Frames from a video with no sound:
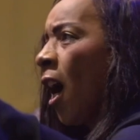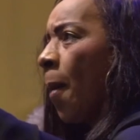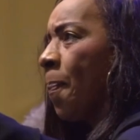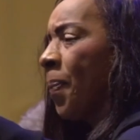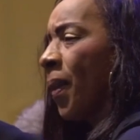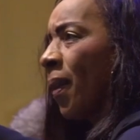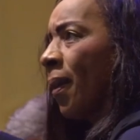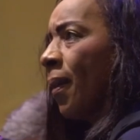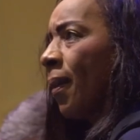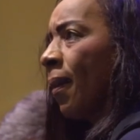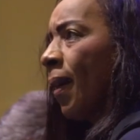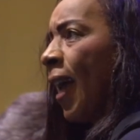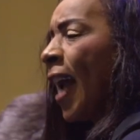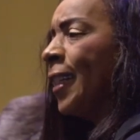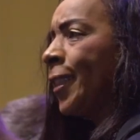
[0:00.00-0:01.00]
up,
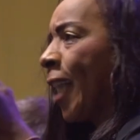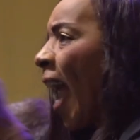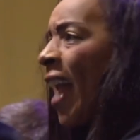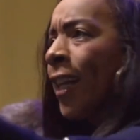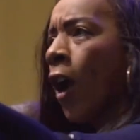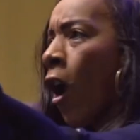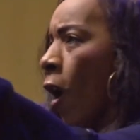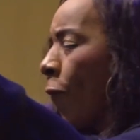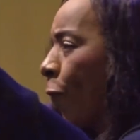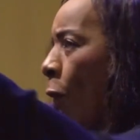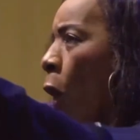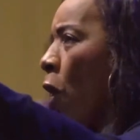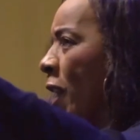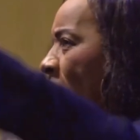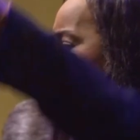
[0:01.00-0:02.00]
and take our
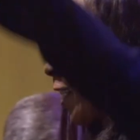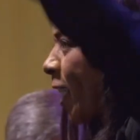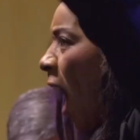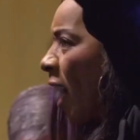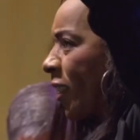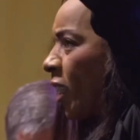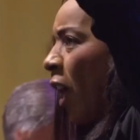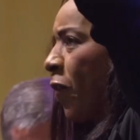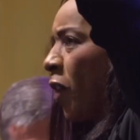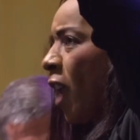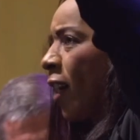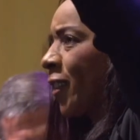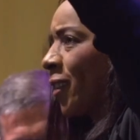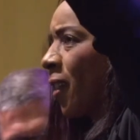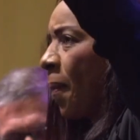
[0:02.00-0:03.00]
authority that God's given
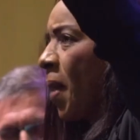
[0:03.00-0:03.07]
us.